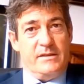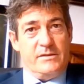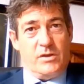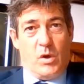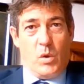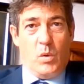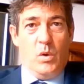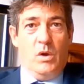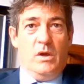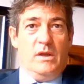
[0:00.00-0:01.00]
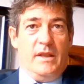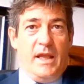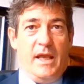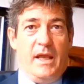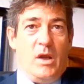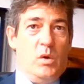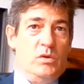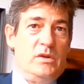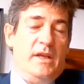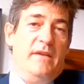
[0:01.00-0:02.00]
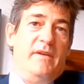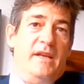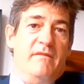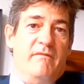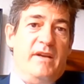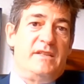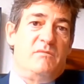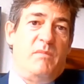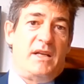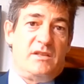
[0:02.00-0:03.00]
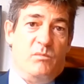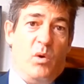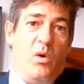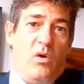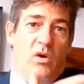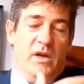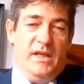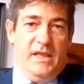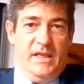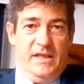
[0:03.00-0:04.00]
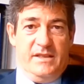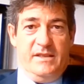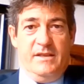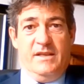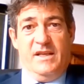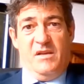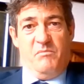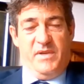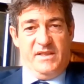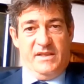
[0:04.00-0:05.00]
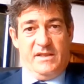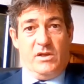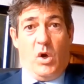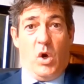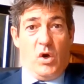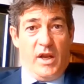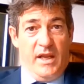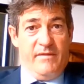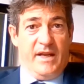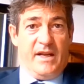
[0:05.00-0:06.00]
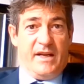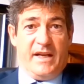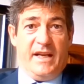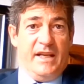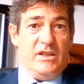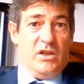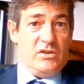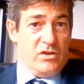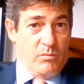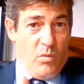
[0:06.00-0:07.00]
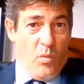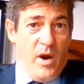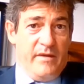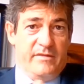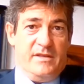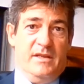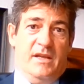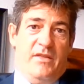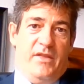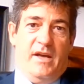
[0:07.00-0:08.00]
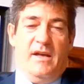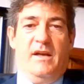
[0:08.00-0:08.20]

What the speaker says: So they could even invest much more in this business or even create some waves there.